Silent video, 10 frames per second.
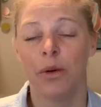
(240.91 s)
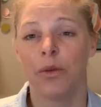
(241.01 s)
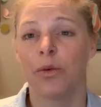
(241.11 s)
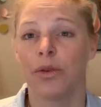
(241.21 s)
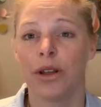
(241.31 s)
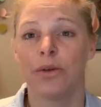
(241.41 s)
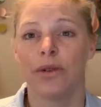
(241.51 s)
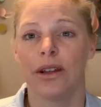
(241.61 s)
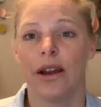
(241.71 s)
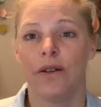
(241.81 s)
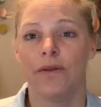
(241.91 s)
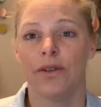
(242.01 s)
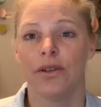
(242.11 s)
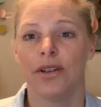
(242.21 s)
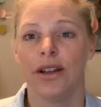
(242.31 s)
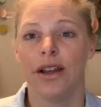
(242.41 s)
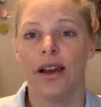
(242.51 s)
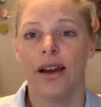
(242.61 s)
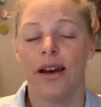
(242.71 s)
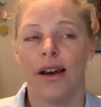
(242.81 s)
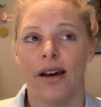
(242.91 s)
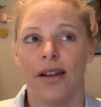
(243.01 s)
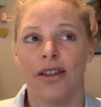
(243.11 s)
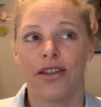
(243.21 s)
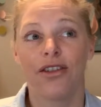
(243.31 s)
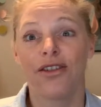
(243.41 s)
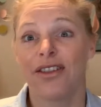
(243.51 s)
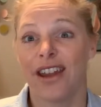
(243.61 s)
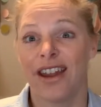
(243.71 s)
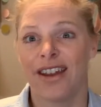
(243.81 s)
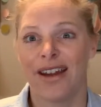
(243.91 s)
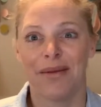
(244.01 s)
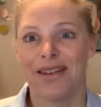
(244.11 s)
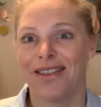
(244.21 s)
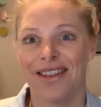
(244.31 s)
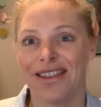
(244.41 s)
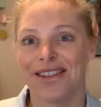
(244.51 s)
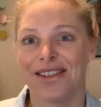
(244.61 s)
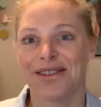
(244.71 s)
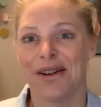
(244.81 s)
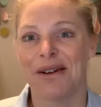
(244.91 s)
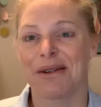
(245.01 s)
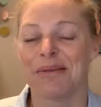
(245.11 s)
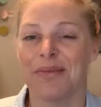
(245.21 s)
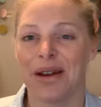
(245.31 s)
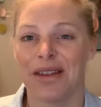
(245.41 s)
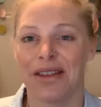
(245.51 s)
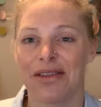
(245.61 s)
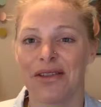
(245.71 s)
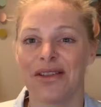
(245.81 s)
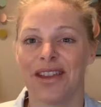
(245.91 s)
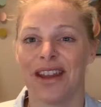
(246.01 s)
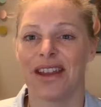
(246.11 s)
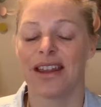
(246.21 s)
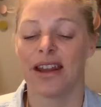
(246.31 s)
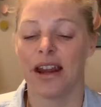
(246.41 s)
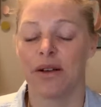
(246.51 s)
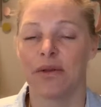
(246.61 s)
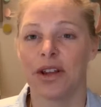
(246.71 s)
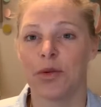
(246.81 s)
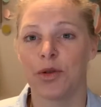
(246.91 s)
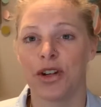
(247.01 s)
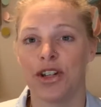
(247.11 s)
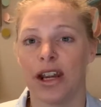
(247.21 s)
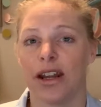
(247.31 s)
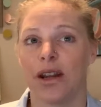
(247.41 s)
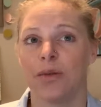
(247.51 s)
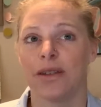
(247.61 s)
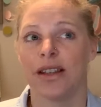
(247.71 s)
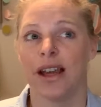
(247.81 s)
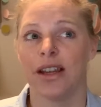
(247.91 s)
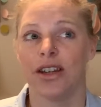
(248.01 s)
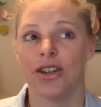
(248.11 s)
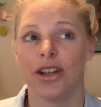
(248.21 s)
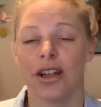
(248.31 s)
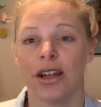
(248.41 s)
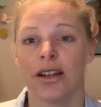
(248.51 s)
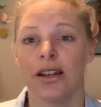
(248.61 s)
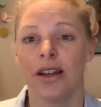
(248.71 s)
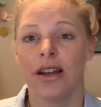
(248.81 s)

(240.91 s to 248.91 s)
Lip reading: were really, really helpful. The third thing, I mean, the list is long, but the third thing that I really appreciated was that Yashika